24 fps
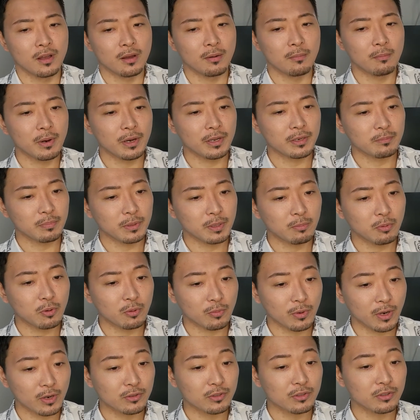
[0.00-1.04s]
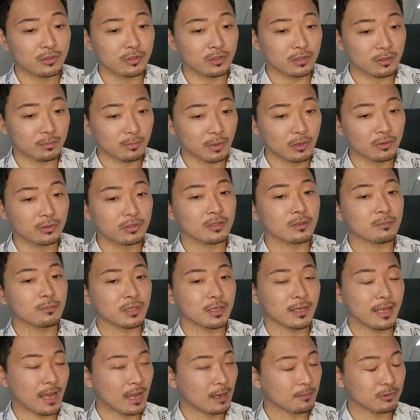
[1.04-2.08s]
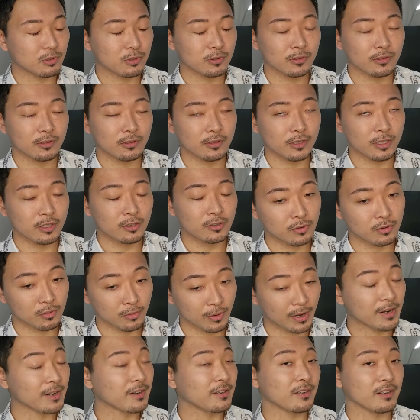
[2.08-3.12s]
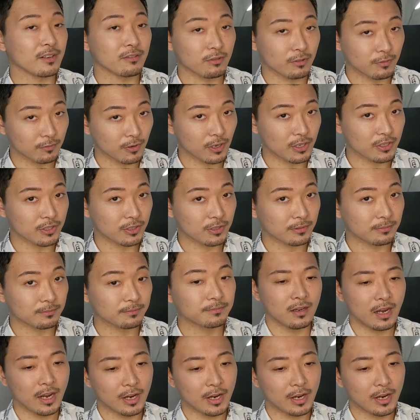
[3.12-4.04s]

But people around you smell something absolutely great and refreshing.